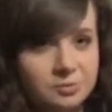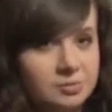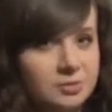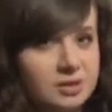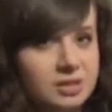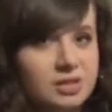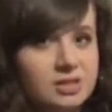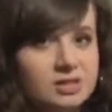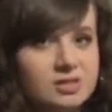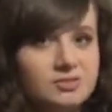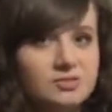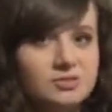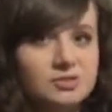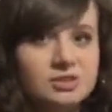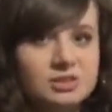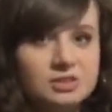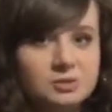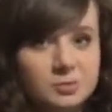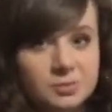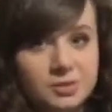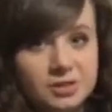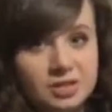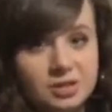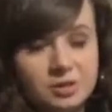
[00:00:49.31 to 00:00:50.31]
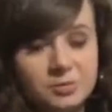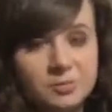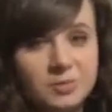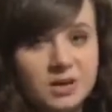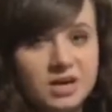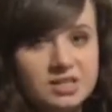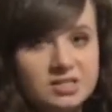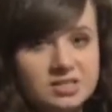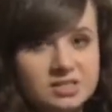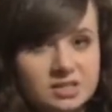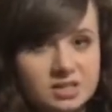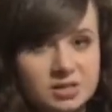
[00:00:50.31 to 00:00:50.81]
because for it to be a
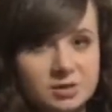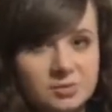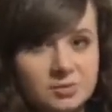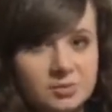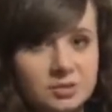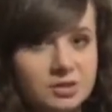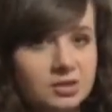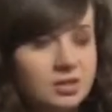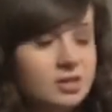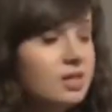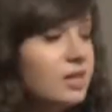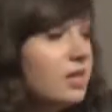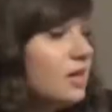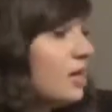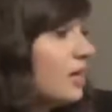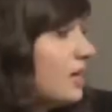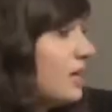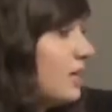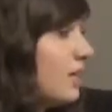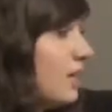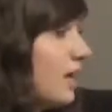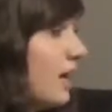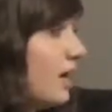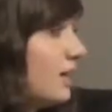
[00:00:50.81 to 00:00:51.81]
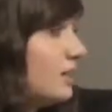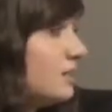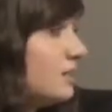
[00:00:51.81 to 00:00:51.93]
composite number, it has